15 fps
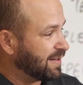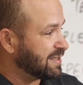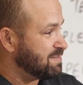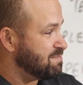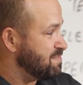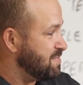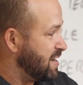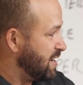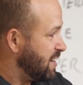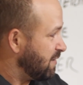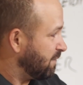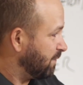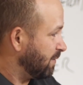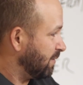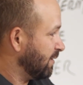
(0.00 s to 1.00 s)
that's
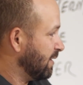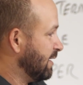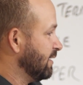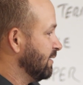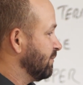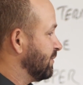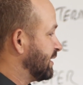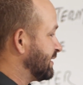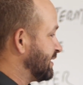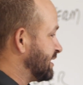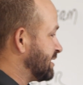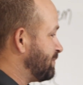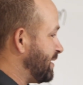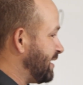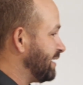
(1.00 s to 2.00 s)
meaningful because
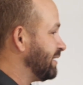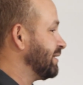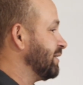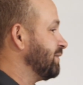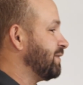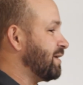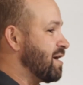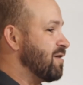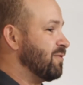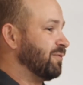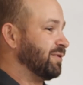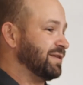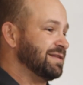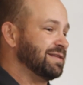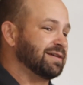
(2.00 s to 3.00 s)
it's being lived out
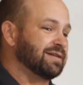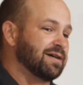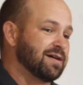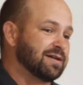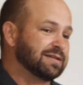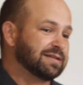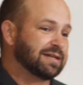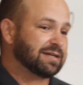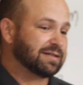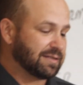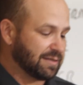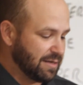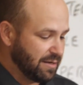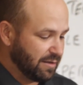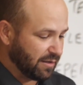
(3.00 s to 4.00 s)
within the
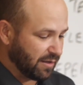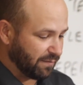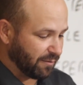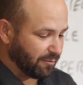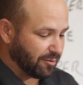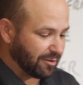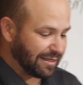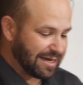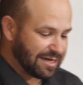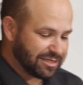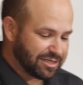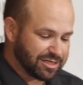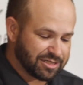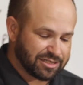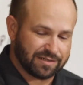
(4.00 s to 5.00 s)
context of a
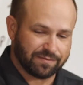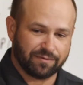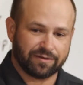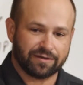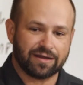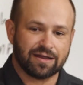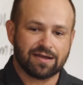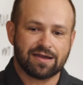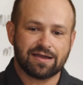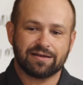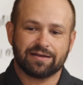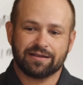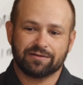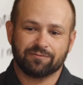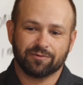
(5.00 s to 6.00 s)
relationship with
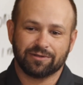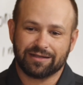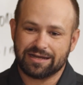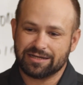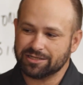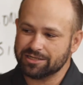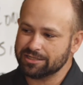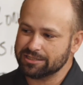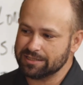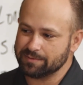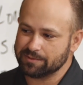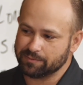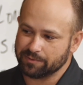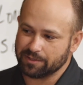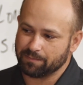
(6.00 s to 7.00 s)
God and
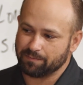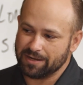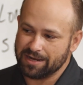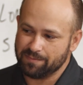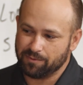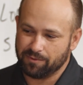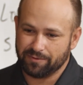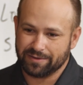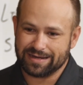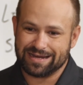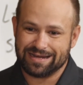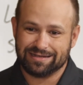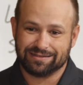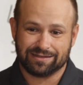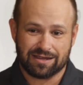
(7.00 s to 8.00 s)
relationships with the people that
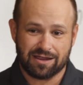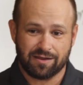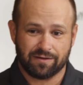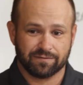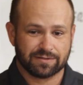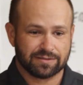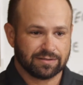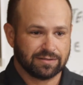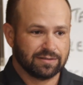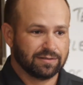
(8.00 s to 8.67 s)
He loves.